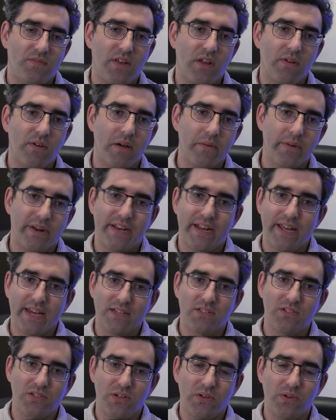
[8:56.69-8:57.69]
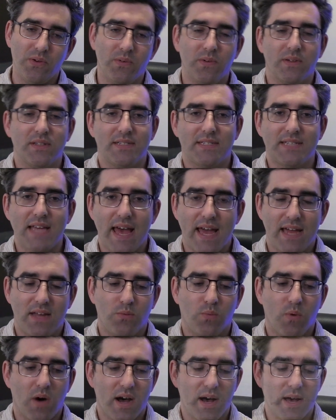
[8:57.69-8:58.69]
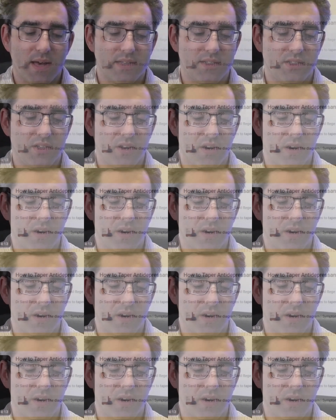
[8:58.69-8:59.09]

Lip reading: video I will link to, said was,